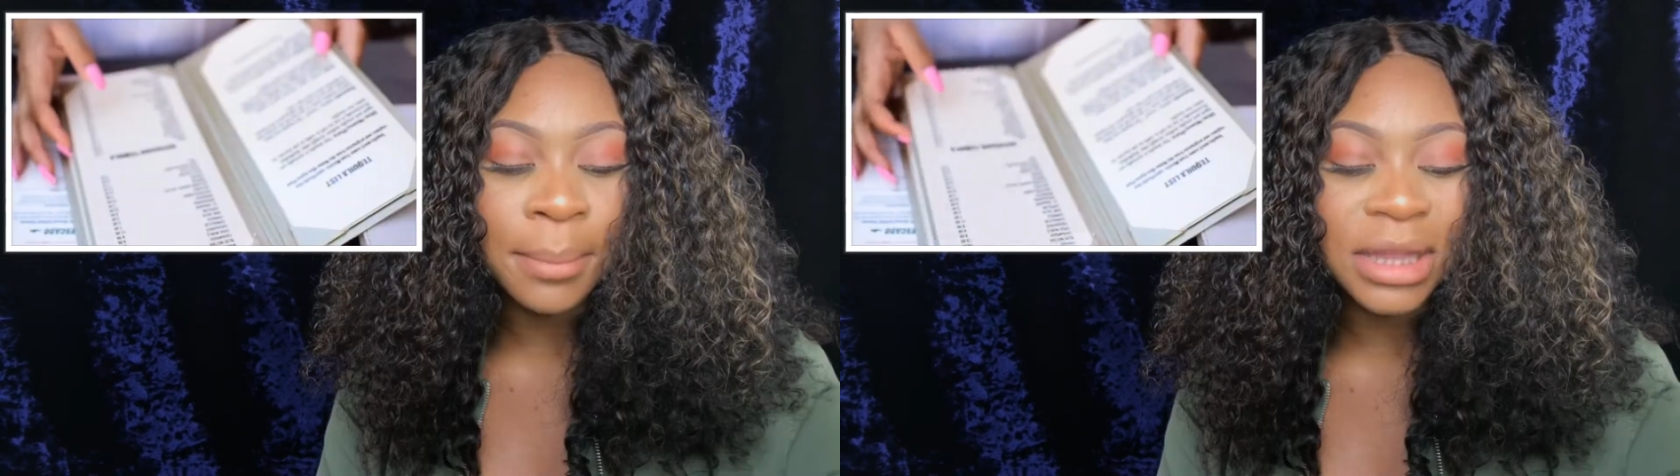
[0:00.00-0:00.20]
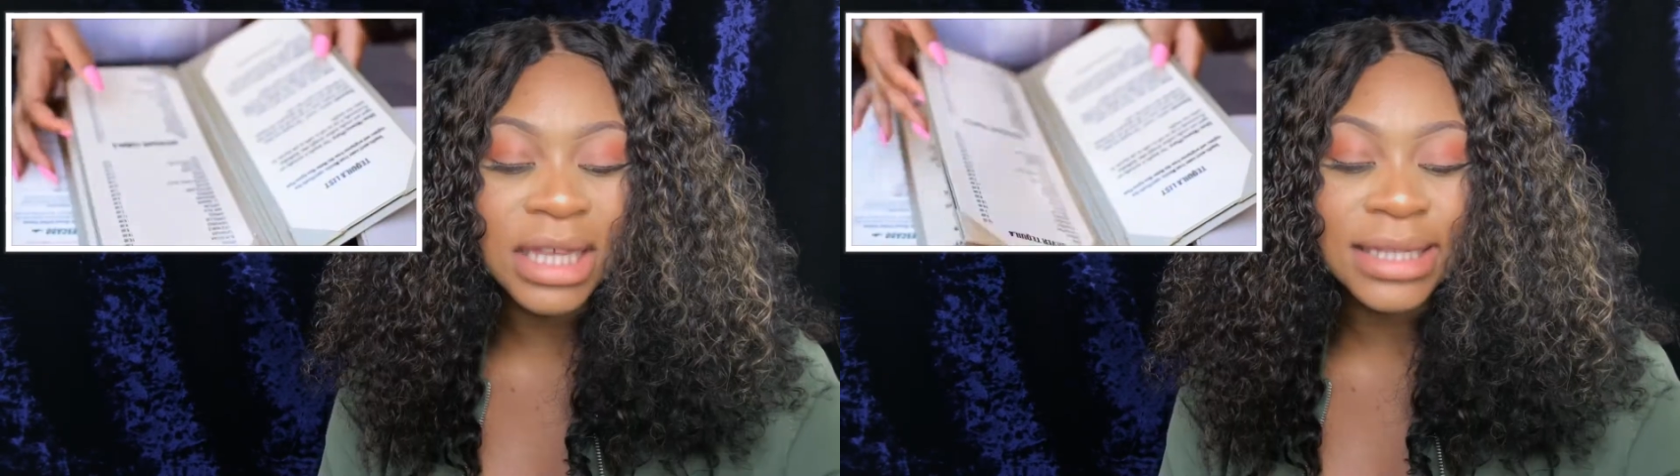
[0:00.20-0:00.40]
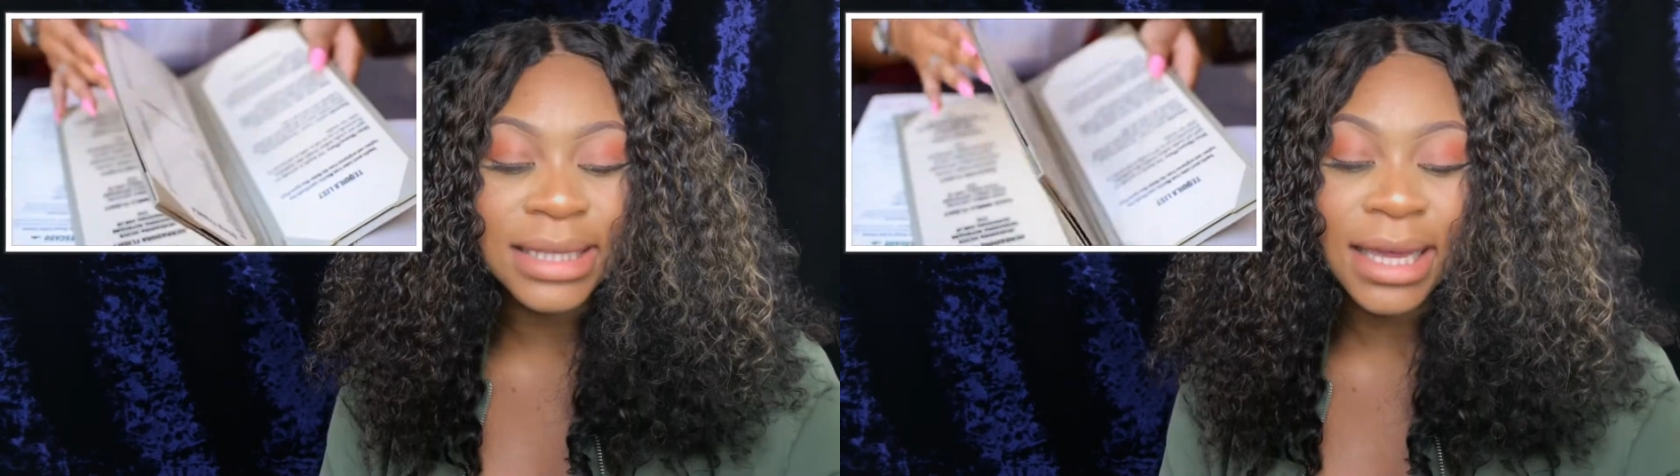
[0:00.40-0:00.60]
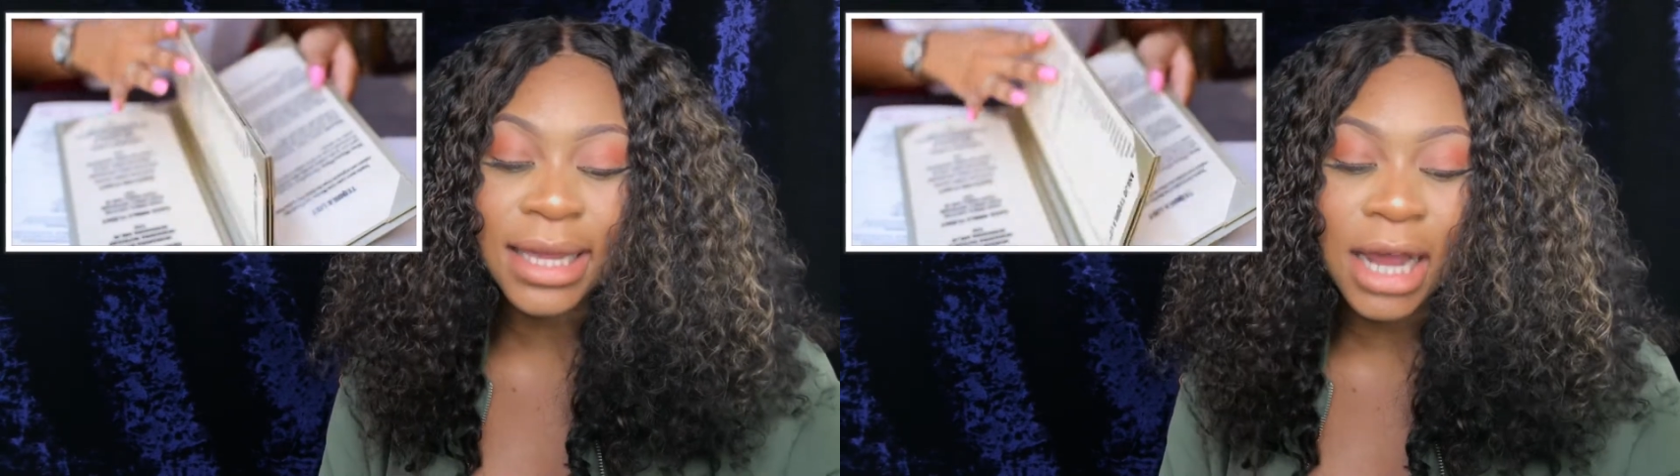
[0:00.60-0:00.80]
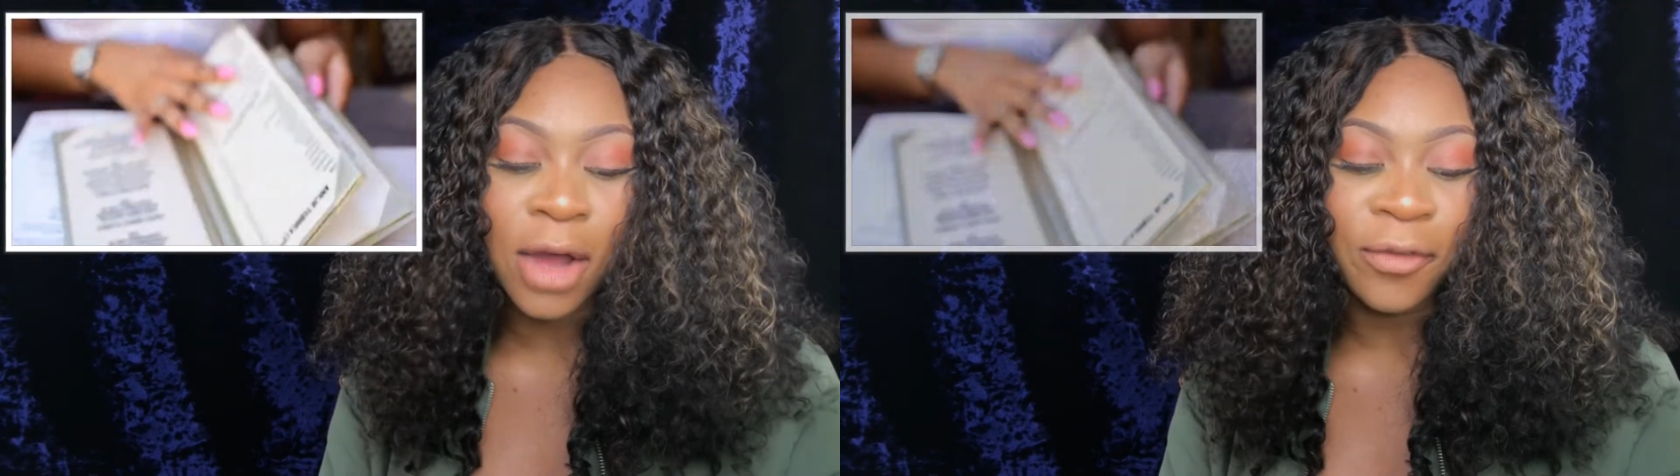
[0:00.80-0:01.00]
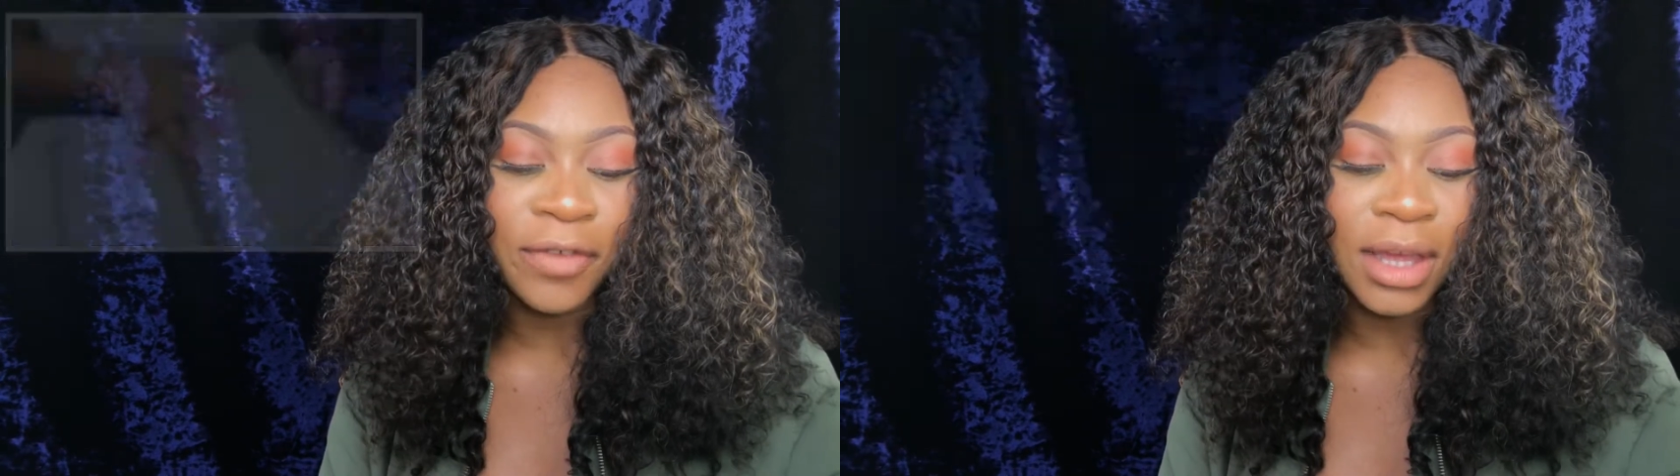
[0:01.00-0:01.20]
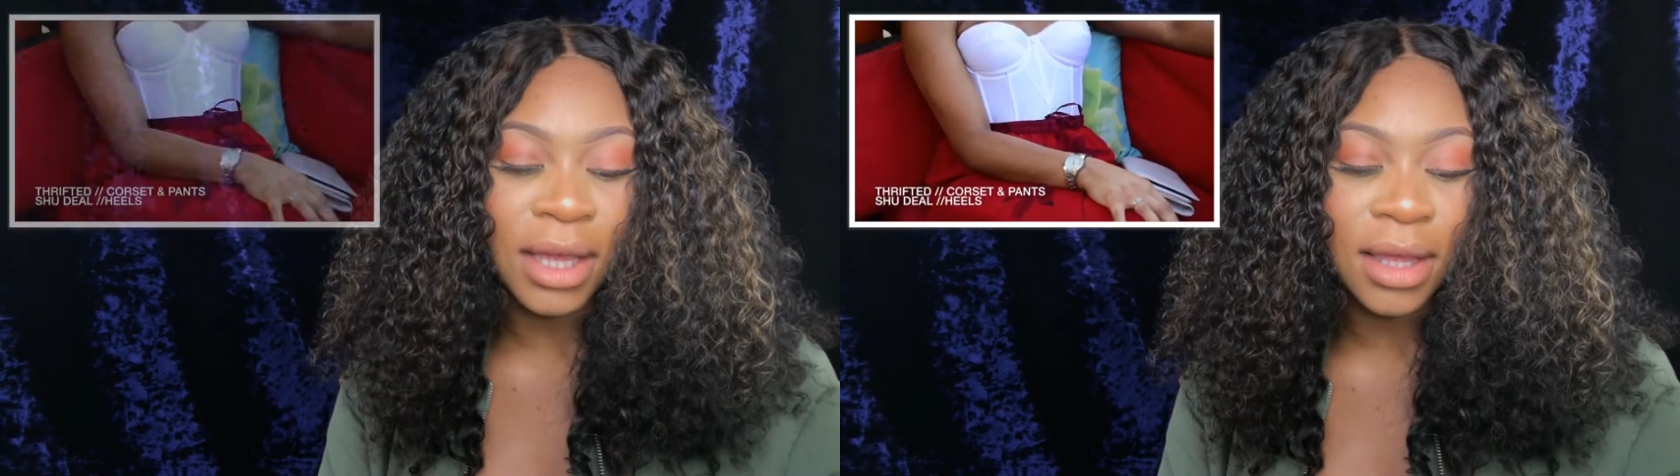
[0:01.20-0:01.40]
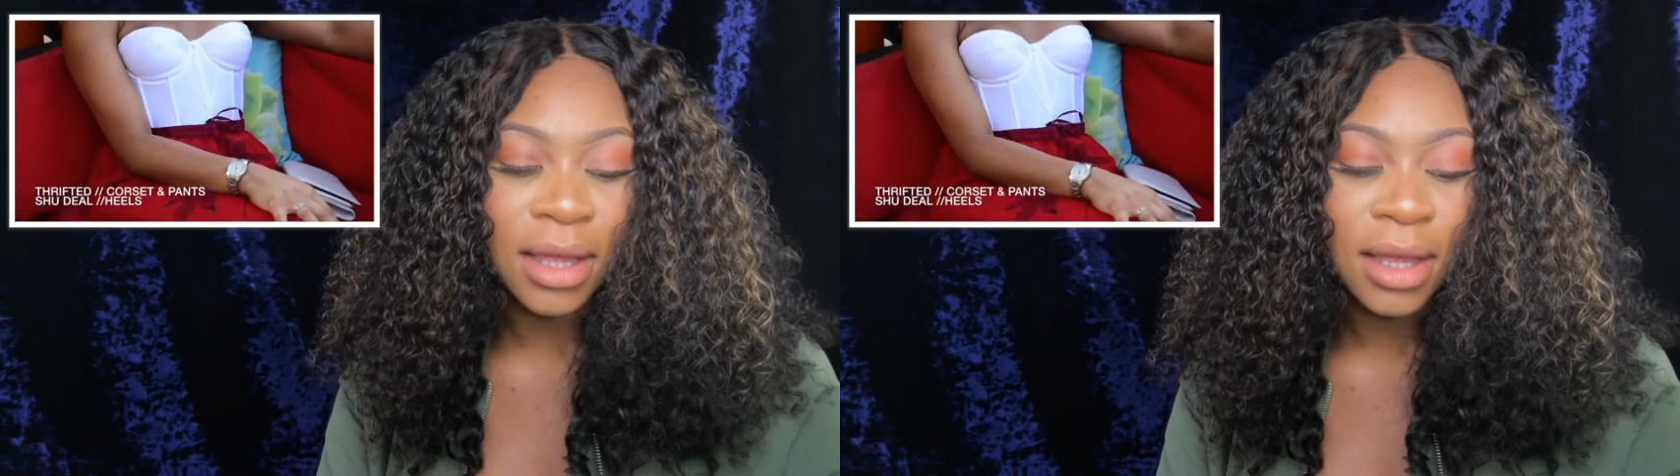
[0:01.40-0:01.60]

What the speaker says: But this second outfit,